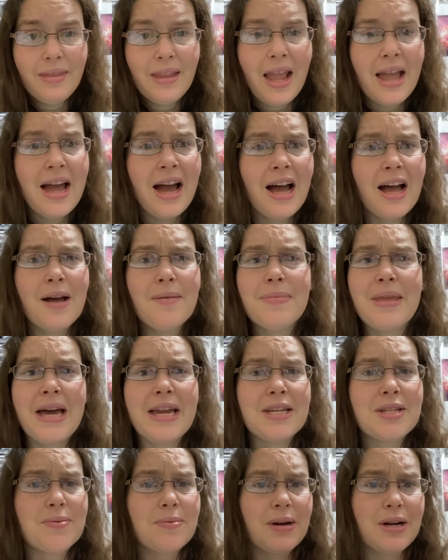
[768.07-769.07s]
That
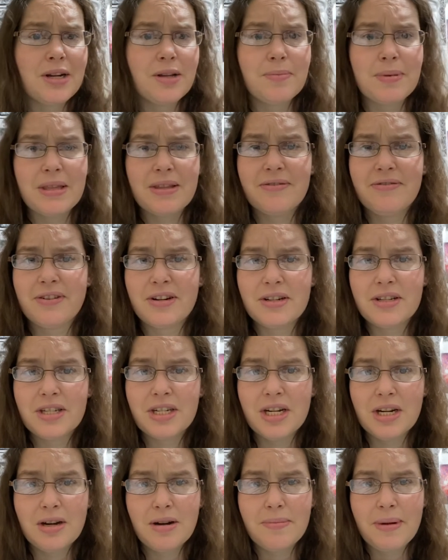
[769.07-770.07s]
is where you'll be the first to
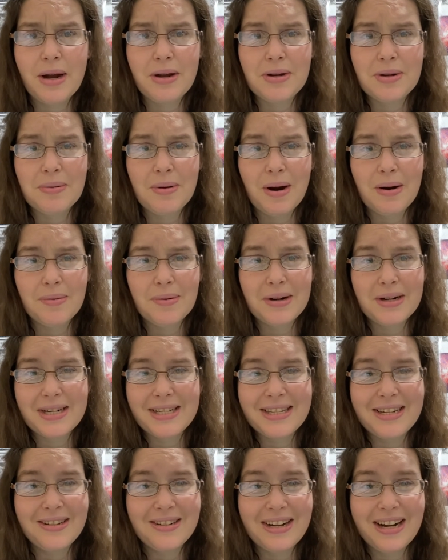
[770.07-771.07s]
know about new artworks
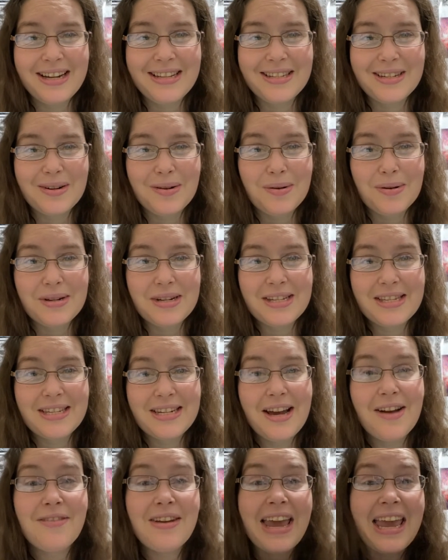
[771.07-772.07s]
and all kinds of gorgeous
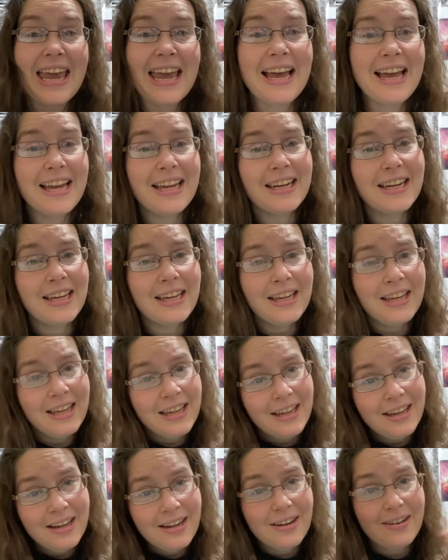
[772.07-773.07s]
stuff and
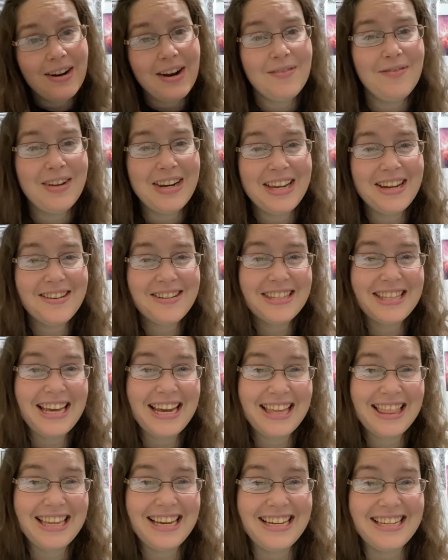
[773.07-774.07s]
great videos
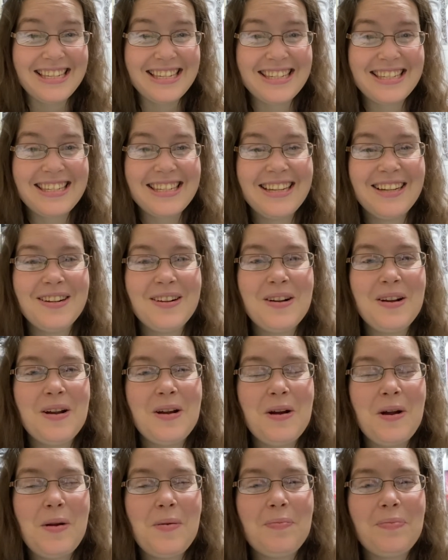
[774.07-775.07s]
like this.
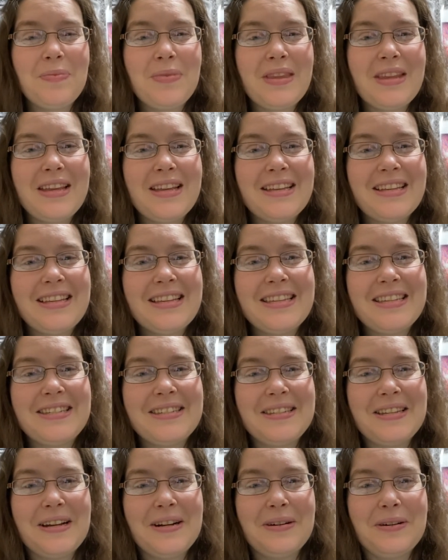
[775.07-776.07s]

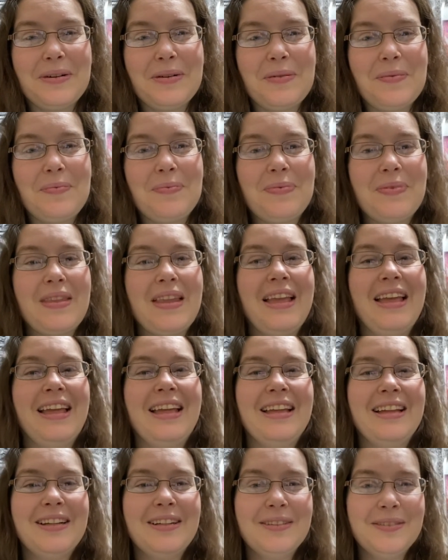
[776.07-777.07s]
So
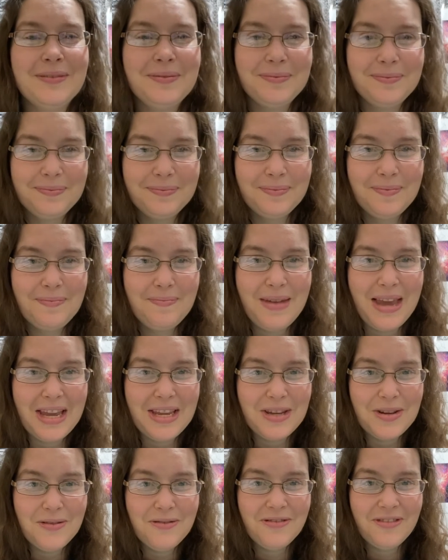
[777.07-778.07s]
may
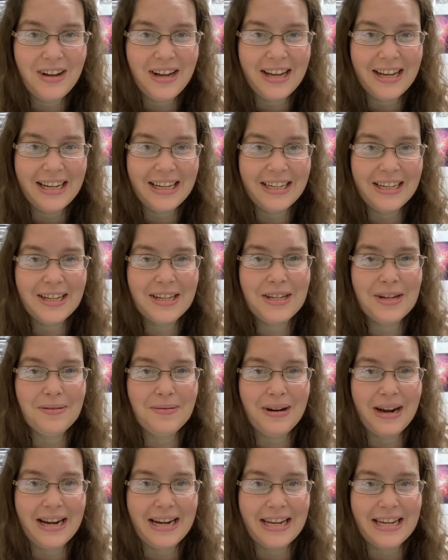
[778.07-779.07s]
you find your
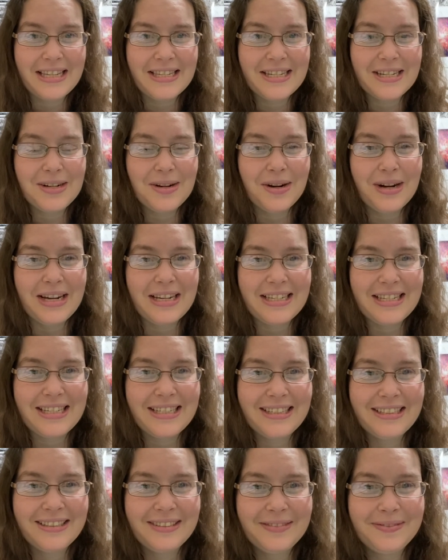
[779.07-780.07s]
radiance and grit
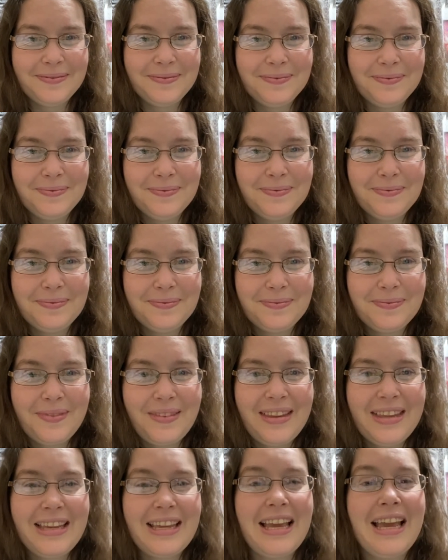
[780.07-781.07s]

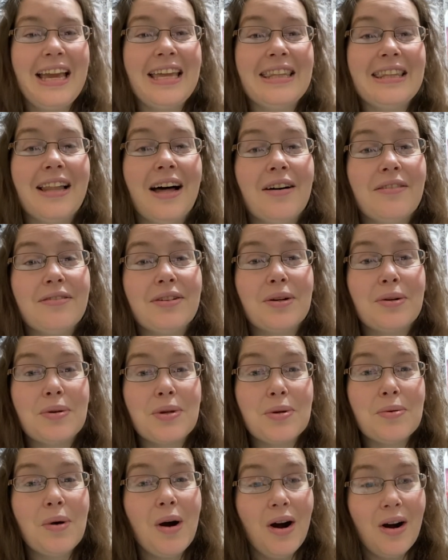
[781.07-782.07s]
and love who
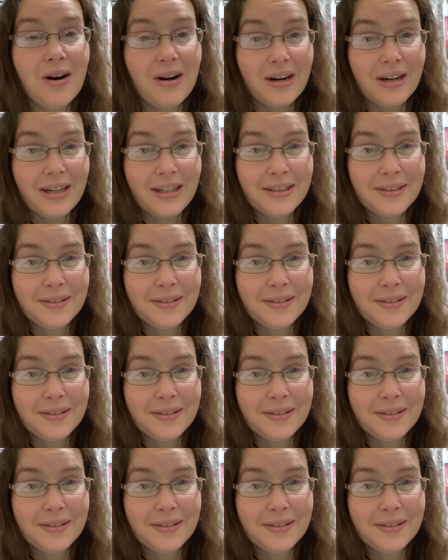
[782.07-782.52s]
you are.